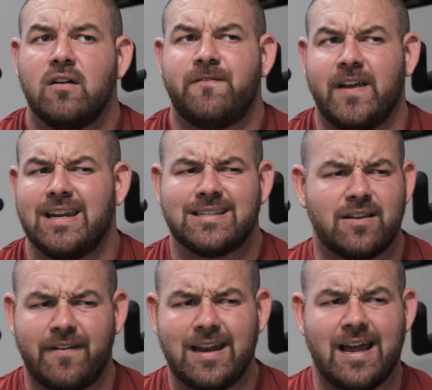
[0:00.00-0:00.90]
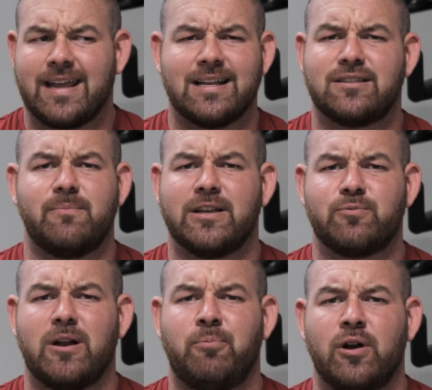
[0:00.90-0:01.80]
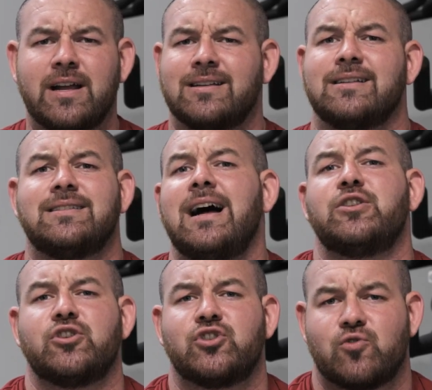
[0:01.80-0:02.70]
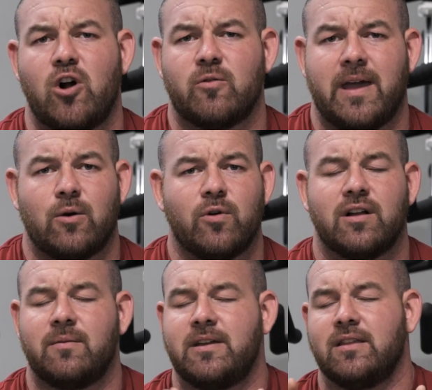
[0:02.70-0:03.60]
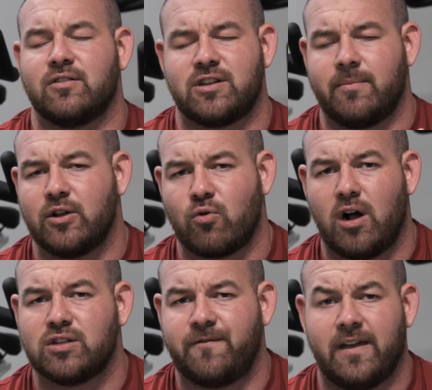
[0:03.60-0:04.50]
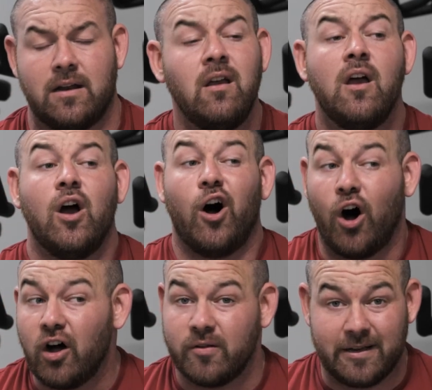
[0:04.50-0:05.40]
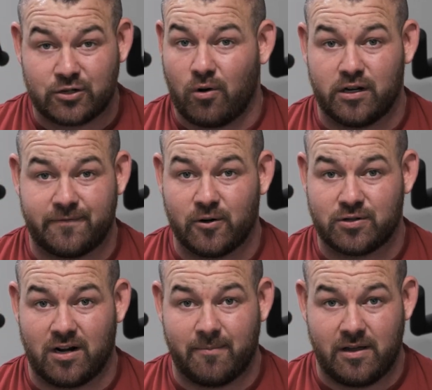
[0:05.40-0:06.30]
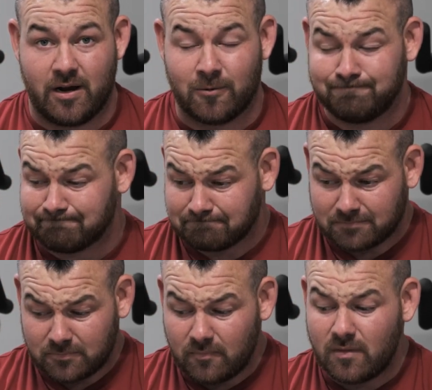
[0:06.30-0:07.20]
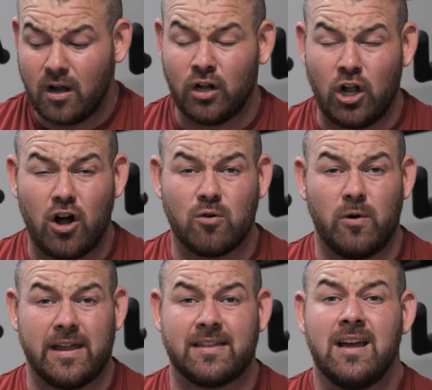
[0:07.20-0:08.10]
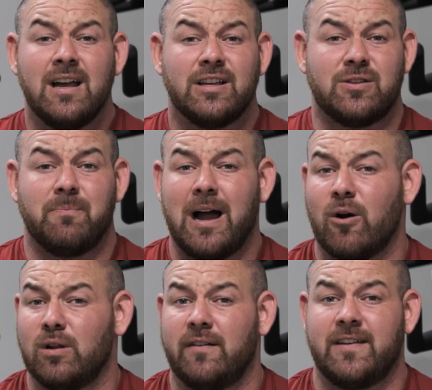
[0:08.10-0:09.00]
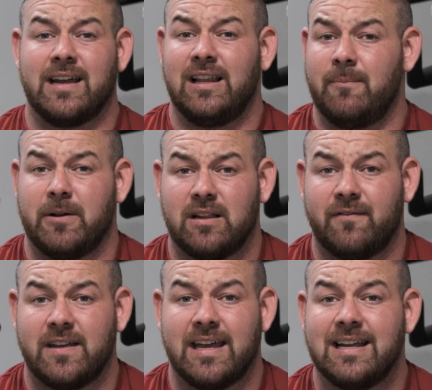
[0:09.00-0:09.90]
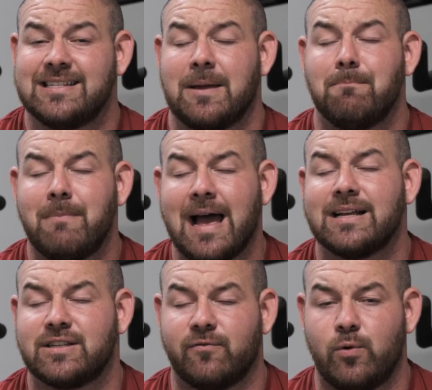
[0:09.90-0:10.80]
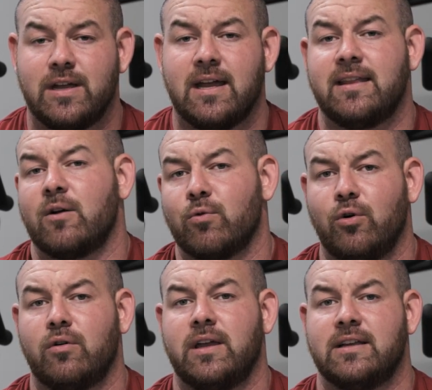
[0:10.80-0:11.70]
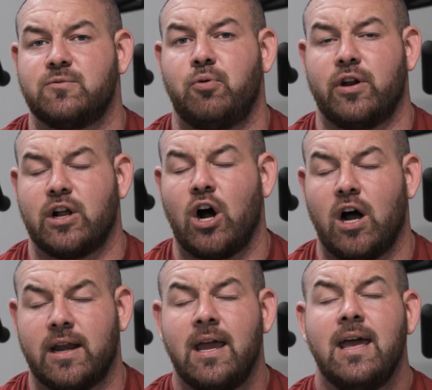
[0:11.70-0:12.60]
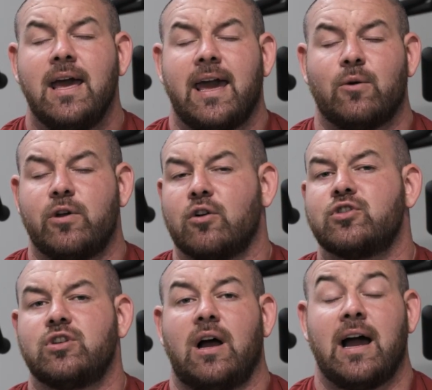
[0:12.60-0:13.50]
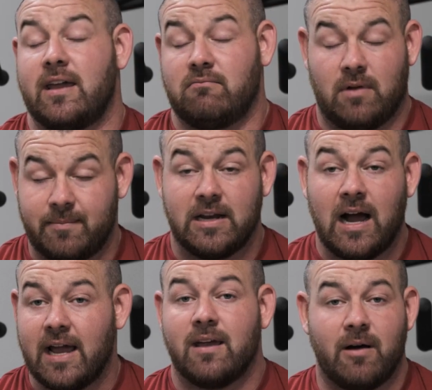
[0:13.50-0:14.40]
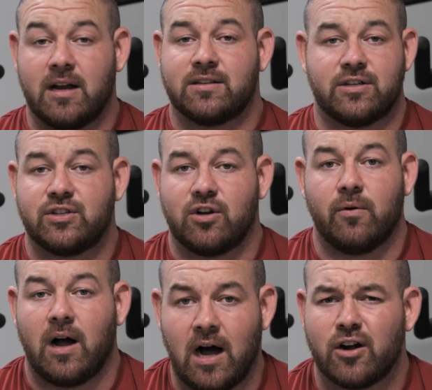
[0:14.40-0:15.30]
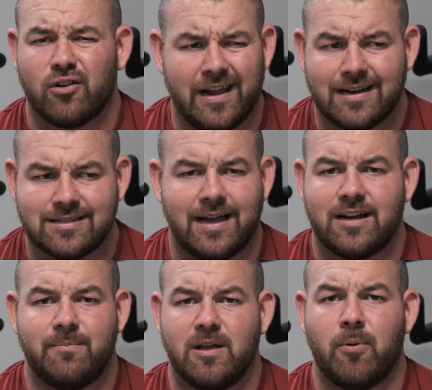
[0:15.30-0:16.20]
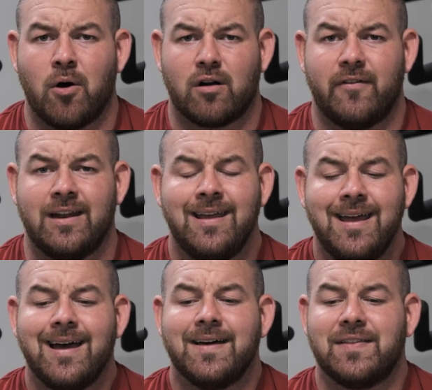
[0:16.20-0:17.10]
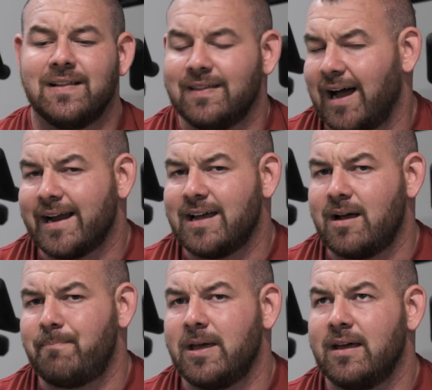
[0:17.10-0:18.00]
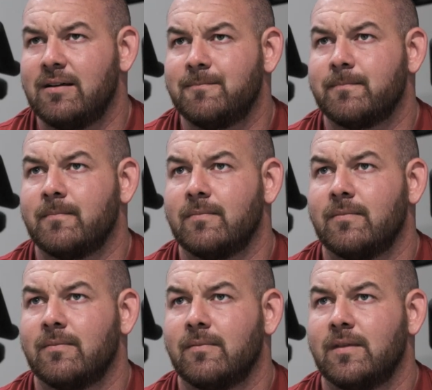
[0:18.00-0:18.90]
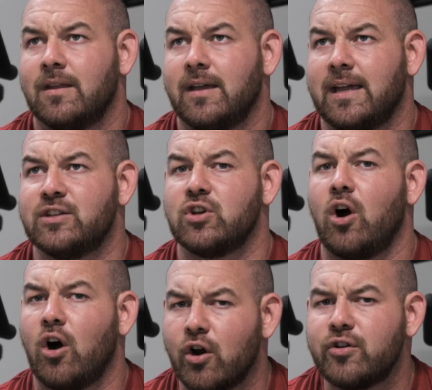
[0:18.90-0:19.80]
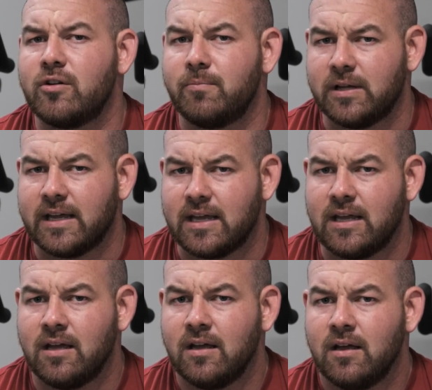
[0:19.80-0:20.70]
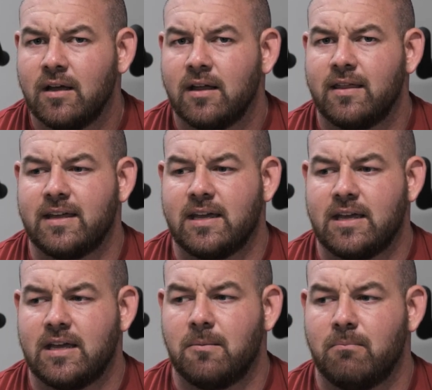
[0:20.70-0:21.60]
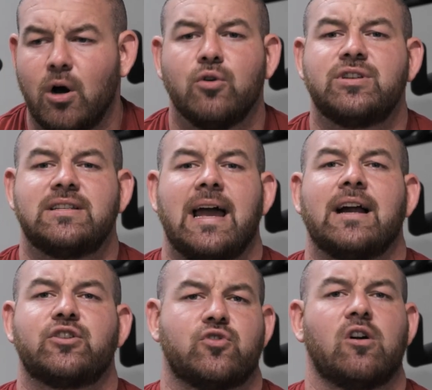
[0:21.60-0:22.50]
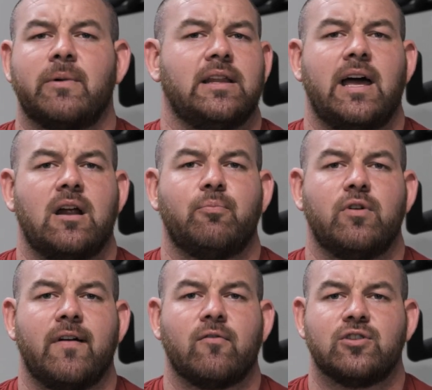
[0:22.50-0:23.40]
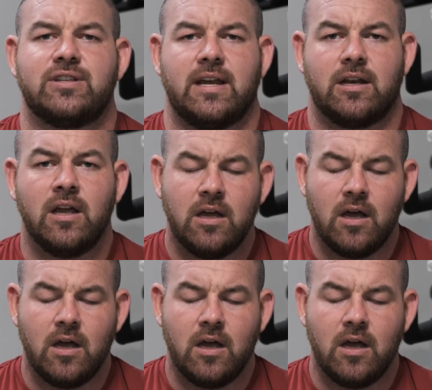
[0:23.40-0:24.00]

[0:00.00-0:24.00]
fitness event, I guess is the best way to put it, because it's not just strongman. There's going to be CrossFit, all the best CrossFitters are going to be there, along with some powerlifting and Olympic lifting. It is a massive weekend that Rogue is putting on, and I am honestly so honored and excited to be a part of it. The lineup is arguably the most stacked strongman lineup we've ever seen.